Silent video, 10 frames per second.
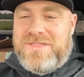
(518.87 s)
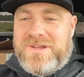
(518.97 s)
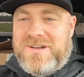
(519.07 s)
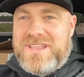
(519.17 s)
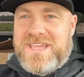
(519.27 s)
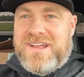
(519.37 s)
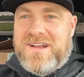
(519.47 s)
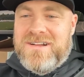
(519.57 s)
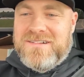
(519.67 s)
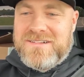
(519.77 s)
Third
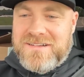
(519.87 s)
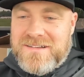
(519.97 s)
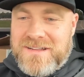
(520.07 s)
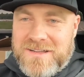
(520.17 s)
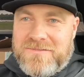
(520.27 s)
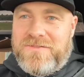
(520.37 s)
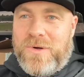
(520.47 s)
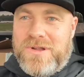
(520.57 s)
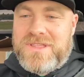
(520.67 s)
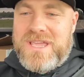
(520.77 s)
gear.
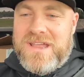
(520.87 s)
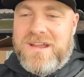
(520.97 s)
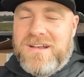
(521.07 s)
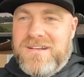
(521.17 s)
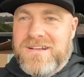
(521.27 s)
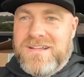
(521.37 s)
Fourth gear,